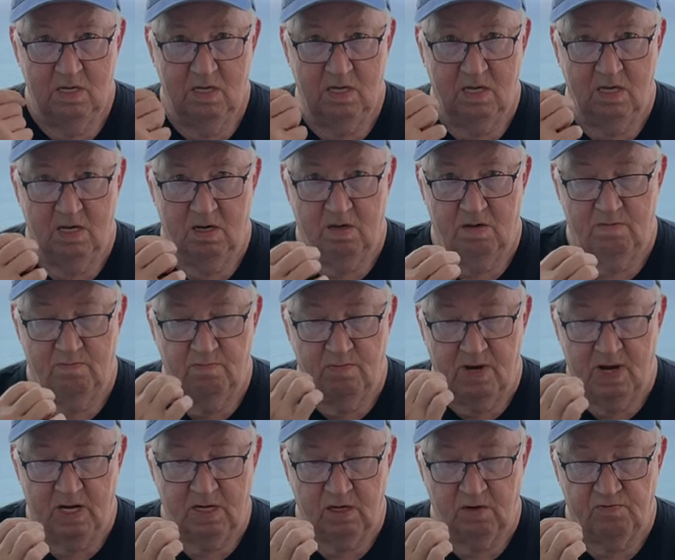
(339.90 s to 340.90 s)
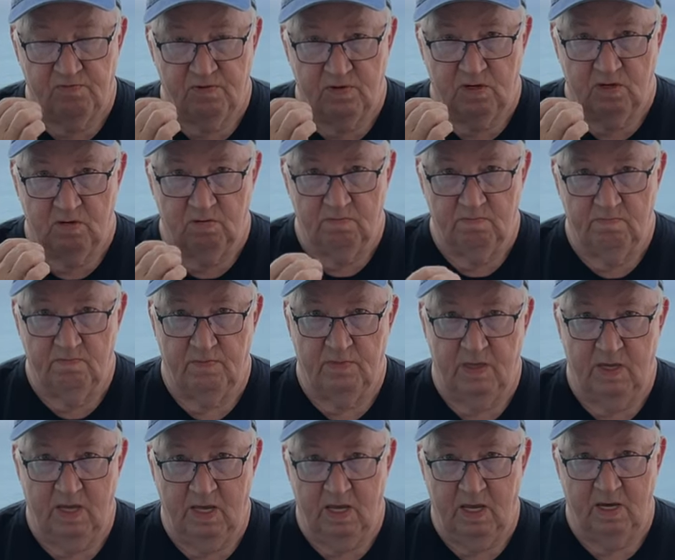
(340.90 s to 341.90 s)
and a microphone,
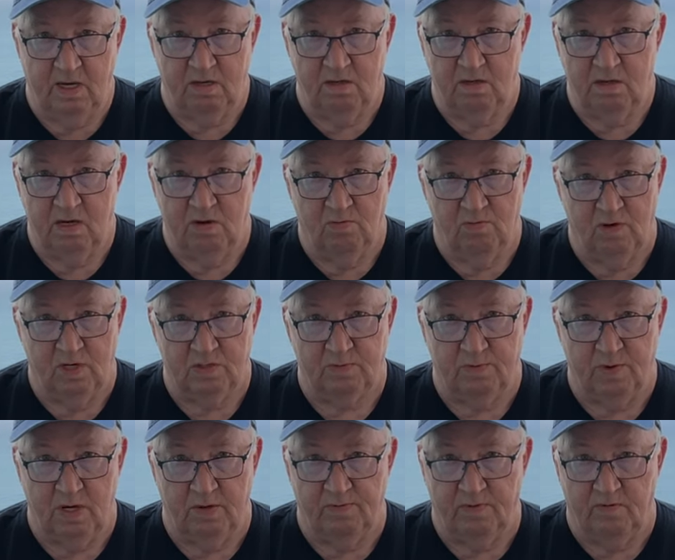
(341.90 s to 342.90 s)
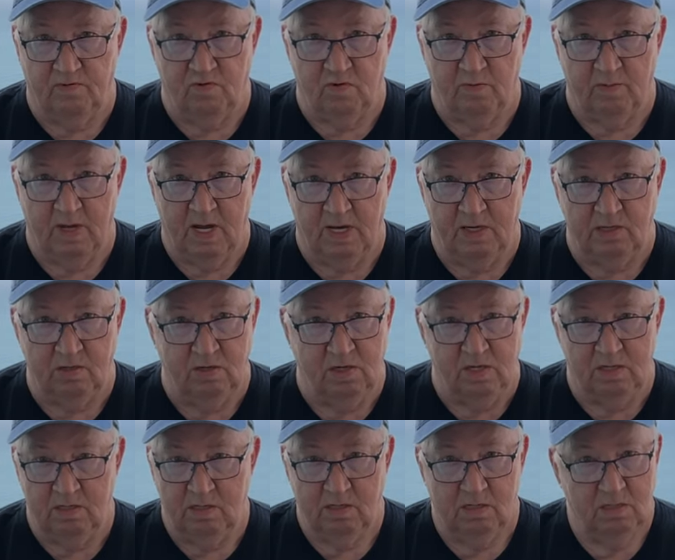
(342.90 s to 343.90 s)
and it works perfect for me. I do
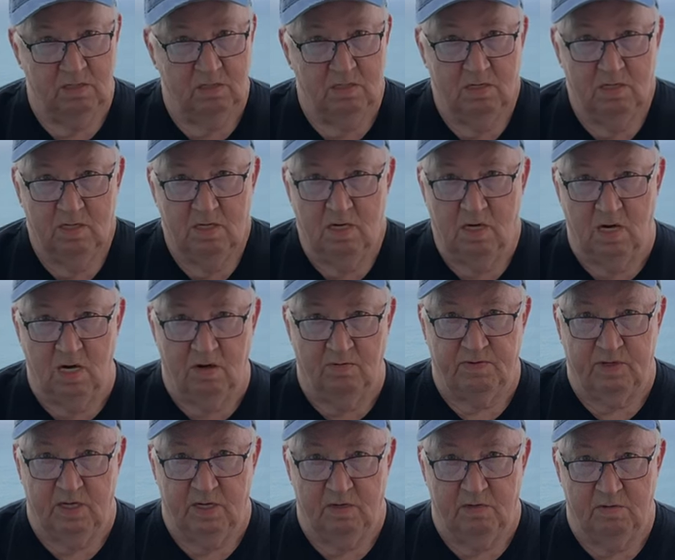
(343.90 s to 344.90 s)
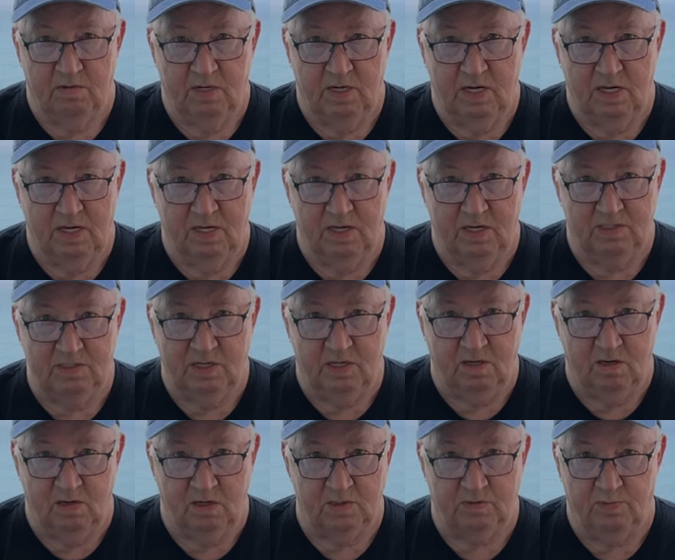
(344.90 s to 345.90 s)
it often, and it doesn't
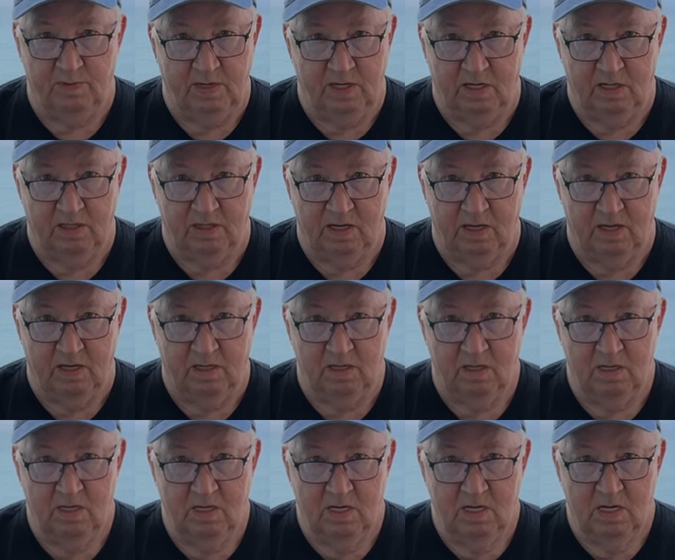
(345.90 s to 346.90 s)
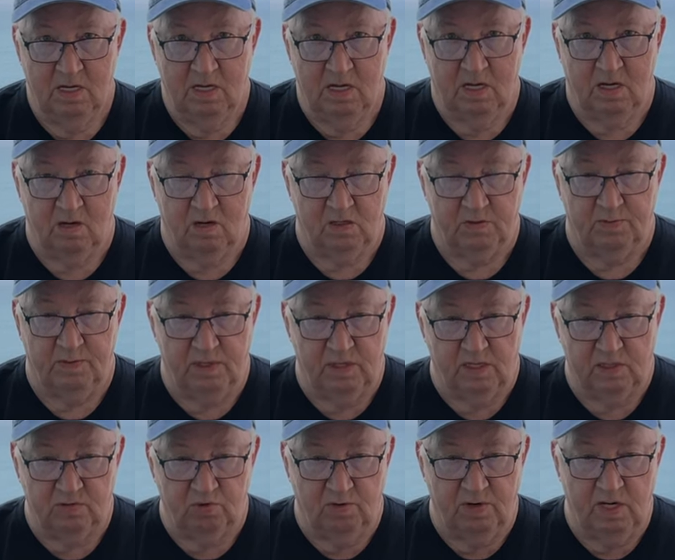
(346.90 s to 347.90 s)
cost me anything. It cost me
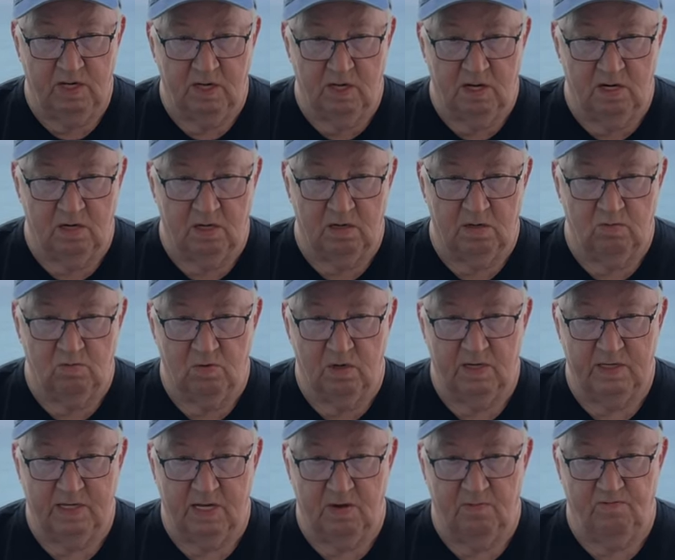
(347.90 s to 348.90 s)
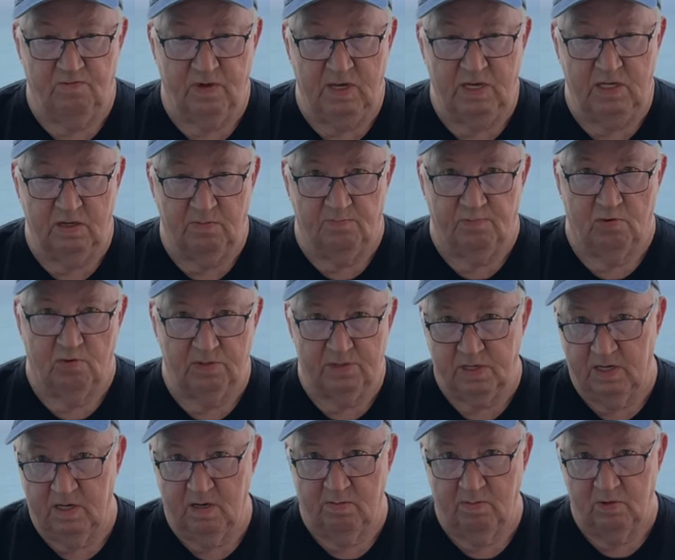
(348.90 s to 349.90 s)
the $20 one-time fee to port
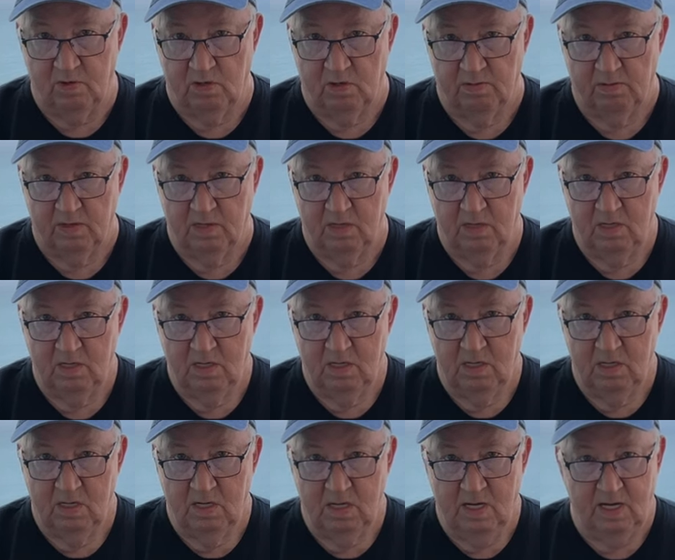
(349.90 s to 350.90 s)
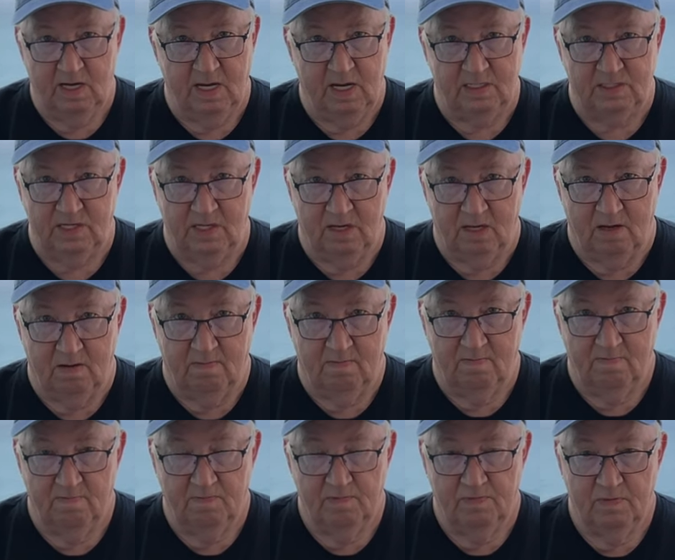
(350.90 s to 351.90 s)
the number over, and that's it.
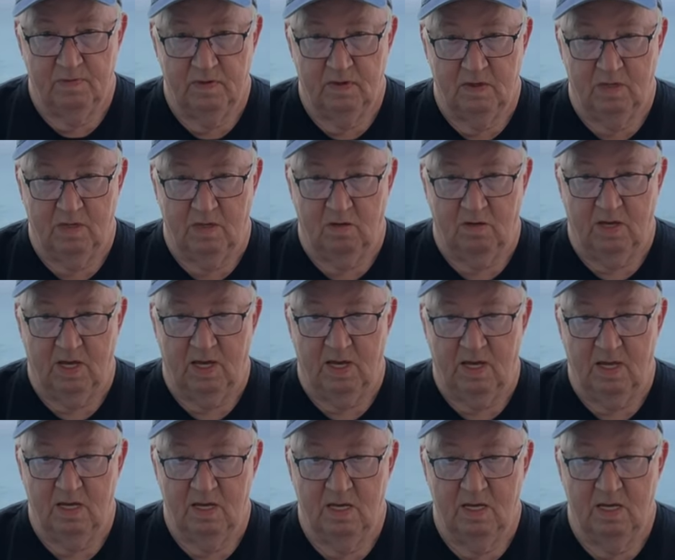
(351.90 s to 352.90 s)
Okay?